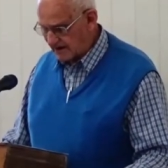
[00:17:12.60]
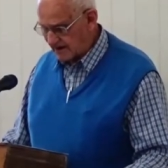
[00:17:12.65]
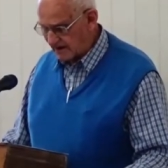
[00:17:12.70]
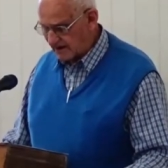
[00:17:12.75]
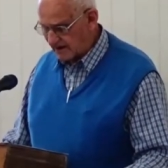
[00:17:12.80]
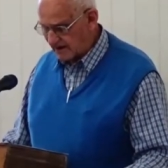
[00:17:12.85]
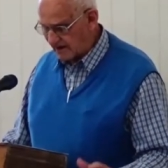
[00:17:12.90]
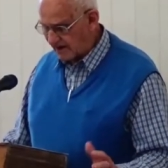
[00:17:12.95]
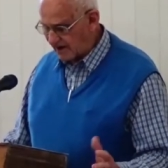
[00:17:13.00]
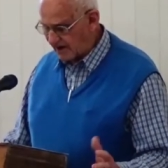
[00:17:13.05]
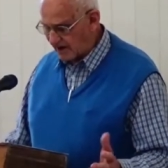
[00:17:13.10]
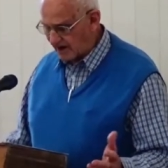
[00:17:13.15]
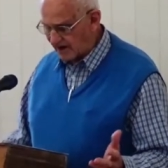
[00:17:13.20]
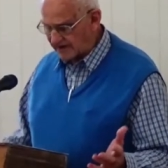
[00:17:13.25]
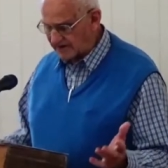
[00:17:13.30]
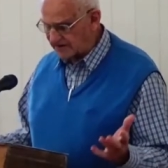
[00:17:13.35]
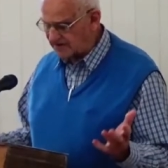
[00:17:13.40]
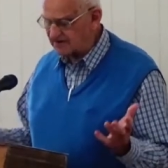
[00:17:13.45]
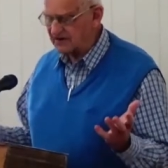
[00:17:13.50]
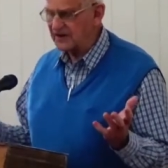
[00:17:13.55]
I, I
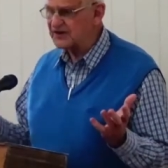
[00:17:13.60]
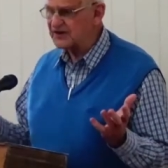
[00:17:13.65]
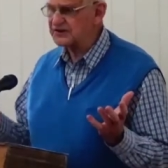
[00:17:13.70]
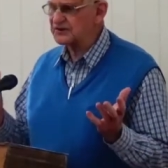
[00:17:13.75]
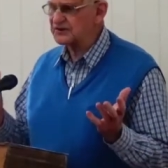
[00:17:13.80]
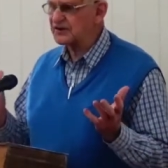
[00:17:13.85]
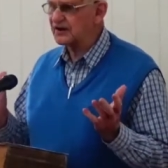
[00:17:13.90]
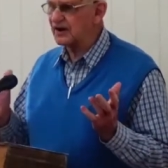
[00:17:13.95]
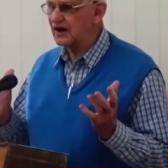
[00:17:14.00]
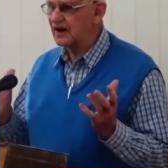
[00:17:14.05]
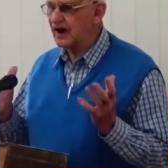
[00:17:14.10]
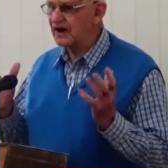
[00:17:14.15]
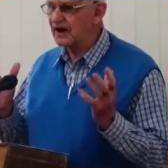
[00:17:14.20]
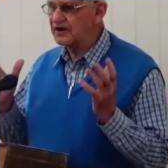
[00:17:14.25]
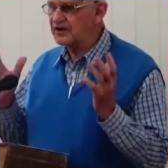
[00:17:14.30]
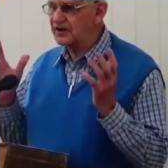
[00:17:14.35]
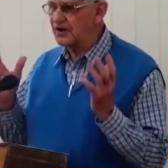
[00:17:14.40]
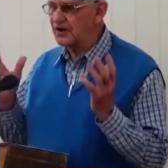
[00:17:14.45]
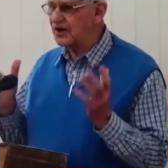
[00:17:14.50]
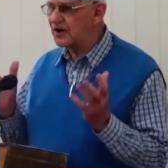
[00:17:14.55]
could list a
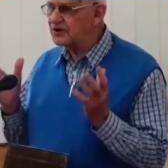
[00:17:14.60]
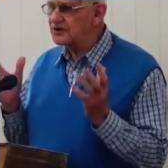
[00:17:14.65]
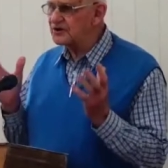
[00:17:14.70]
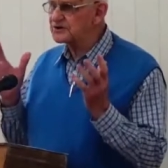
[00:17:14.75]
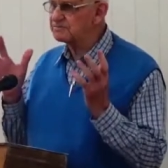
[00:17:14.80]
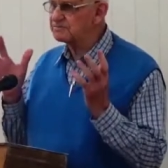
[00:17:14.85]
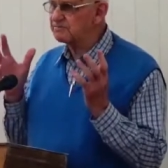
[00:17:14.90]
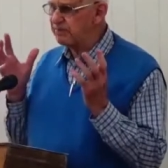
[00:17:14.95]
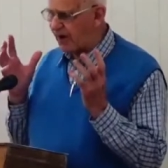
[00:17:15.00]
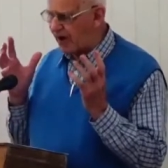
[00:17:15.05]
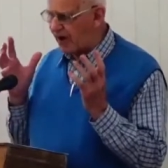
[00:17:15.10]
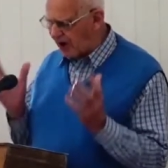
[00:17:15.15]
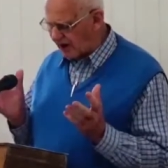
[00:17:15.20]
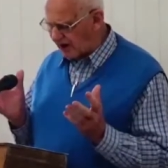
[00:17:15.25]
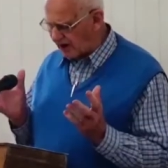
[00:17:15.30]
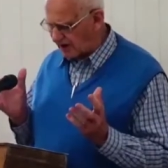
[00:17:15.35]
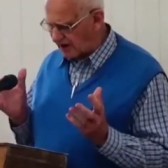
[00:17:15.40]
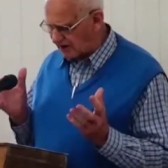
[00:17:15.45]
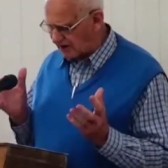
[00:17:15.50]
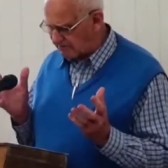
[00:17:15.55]
huge
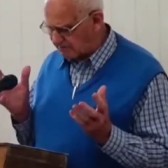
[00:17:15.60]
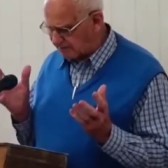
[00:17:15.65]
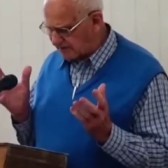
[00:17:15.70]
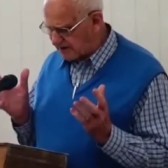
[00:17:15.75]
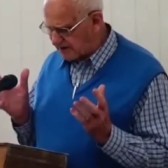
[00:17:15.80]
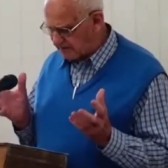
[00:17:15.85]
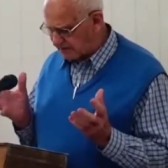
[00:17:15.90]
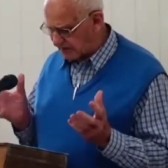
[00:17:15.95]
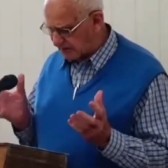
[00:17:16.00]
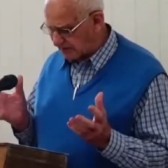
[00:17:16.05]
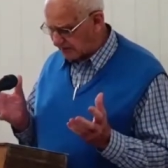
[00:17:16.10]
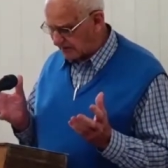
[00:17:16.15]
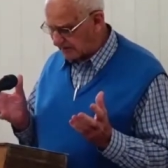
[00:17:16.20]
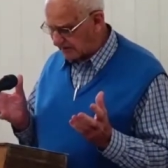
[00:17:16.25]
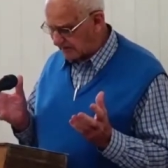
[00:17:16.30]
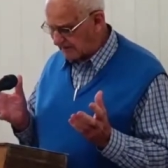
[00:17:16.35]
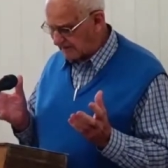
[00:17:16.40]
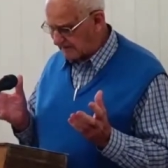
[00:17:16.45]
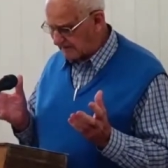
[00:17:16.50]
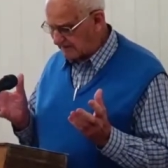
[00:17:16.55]
pile of people,
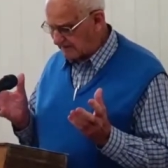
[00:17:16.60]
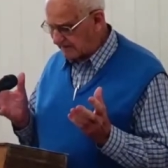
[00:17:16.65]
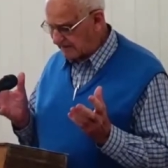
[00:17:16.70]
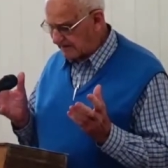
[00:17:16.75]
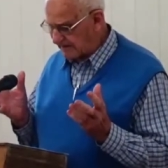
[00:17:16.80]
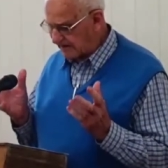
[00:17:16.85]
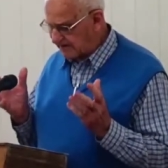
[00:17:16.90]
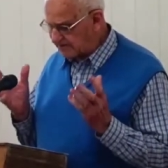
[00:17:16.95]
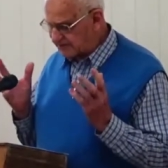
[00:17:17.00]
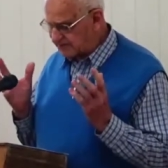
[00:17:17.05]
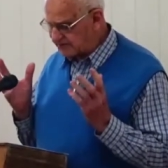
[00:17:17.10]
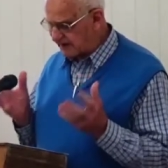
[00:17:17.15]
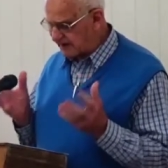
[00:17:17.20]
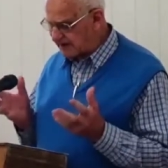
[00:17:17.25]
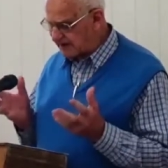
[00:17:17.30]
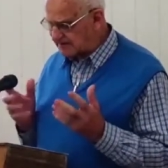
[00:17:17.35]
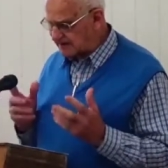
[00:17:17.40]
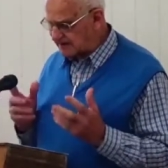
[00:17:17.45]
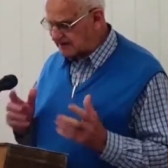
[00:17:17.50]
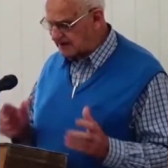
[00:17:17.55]
of
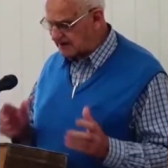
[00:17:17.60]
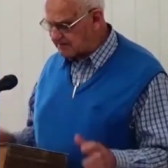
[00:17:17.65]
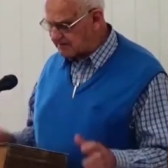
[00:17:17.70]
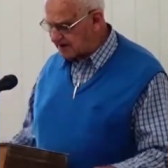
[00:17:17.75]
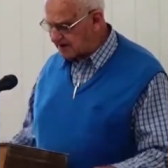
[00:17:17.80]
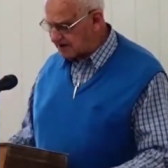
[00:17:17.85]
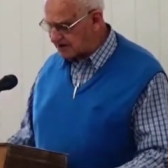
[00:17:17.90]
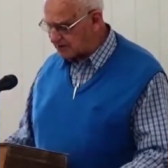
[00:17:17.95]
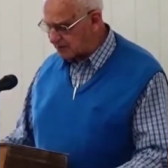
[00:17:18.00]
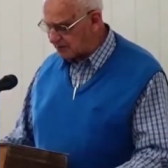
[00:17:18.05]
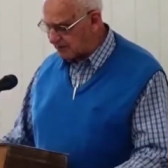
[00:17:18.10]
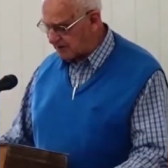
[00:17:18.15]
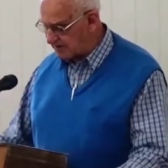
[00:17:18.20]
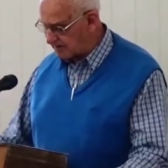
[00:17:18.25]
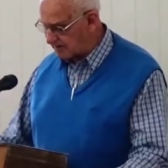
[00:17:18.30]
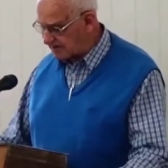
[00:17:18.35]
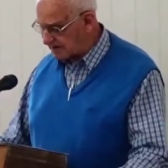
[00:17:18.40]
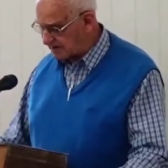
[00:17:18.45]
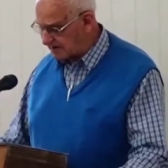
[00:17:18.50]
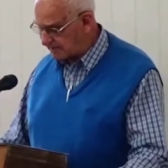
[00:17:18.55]
saintly men and
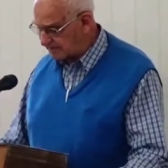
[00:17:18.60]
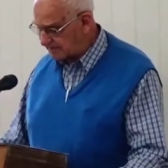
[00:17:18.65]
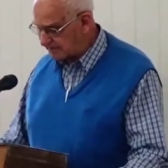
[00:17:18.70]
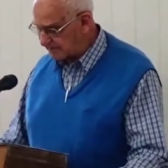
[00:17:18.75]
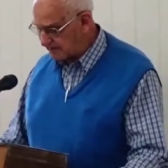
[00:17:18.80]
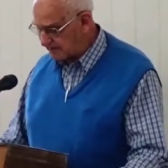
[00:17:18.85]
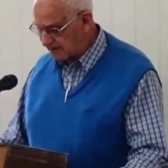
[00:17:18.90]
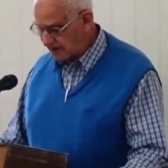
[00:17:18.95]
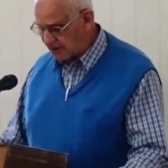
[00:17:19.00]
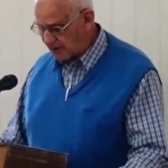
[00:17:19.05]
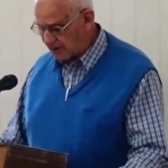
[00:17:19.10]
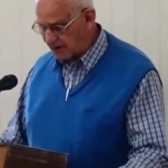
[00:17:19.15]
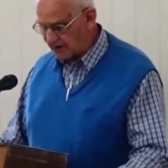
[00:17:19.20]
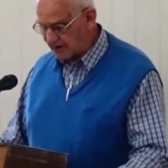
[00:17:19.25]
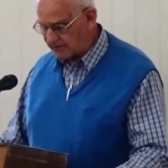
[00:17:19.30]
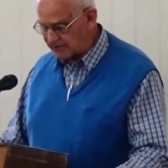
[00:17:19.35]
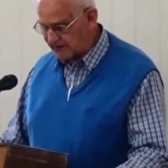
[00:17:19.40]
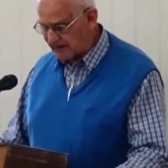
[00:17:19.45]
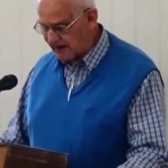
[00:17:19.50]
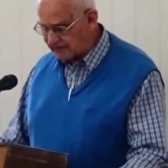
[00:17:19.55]
women who have
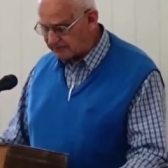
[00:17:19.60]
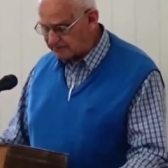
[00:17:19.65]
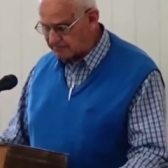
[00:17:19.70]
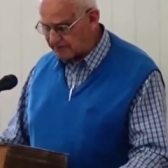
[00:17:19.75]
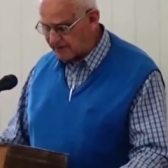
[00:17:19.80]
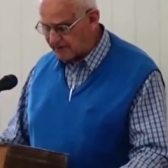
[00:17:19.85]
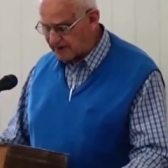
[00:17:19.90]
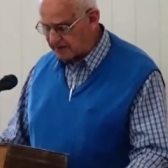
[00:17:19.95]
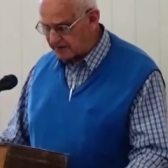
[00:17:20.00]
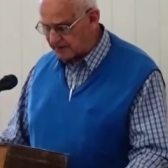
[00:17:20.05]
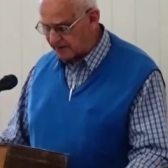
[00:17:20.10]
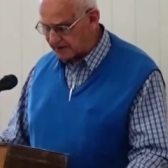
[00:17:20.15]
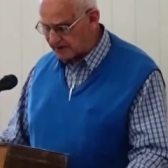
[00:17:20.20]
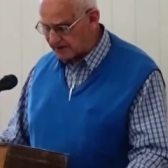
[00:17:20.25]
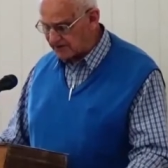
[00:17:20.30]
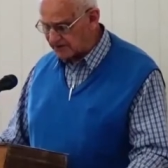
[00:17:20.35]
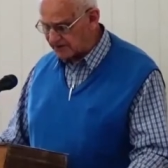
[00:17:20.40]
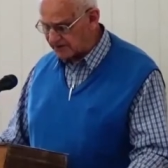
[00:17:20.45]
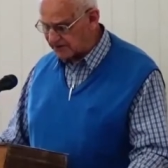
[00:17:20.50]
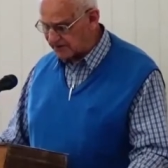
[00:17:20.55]
loved people into
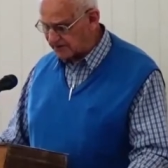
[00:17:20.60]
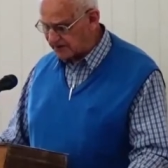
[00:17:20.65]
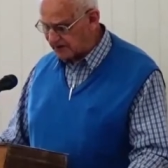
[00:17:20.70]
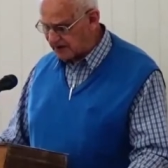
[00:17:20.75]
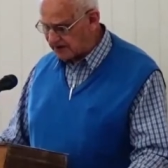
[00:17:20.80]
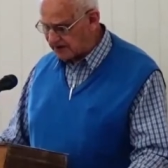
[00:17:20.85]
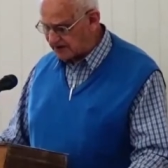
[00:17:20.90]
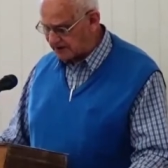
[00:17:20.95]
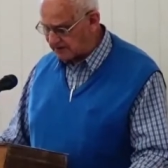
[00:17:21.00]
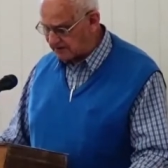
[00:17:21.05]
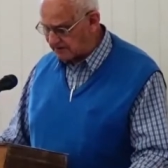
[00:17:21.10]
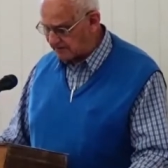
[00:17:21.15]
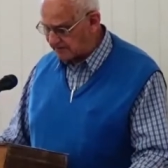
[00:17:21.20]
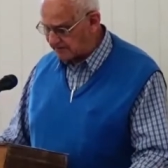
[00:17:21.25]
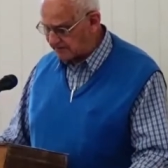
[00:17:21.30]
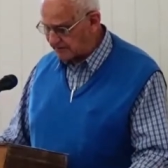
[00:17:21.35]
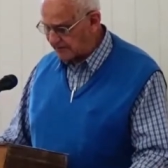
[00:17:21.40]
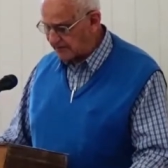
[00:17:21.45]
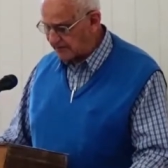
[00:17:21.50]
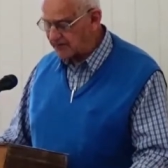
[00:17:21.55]
the kingdom
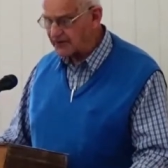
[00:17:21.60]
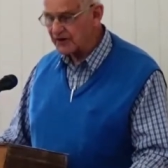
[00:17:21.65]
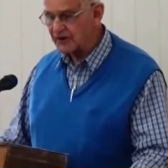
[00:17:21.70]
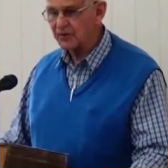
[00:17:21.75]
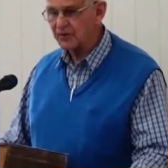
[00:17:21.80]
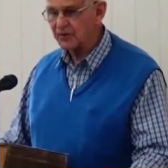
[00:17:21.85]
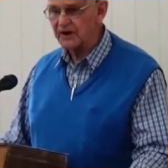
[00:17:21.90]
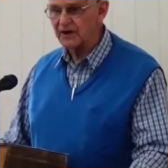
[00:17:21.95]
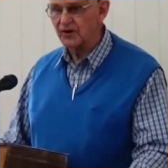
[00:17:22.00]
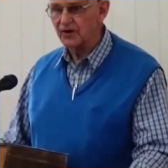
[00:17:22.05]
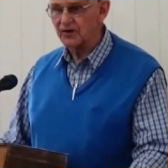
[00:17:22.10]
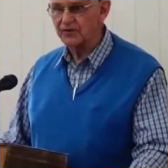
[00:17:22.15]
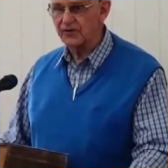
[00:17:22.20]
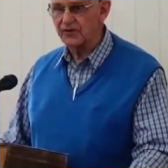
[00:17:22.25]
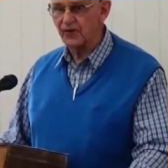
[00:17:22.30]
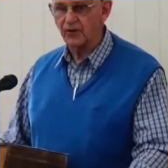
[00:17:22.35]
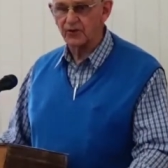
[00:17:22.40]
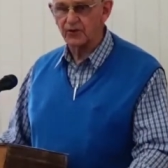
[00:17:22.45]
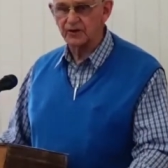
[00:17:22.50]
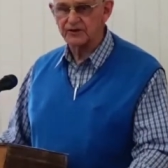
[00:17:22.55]
that we look
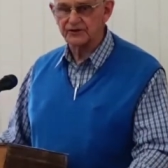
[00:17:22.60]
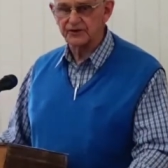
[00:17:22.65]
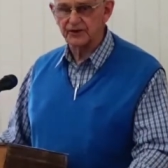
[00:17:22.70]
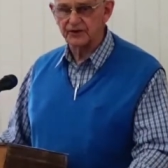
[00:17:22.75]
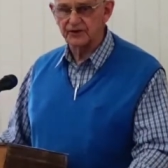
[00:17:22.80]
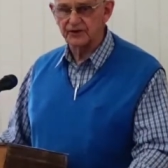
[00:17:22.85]
forward to.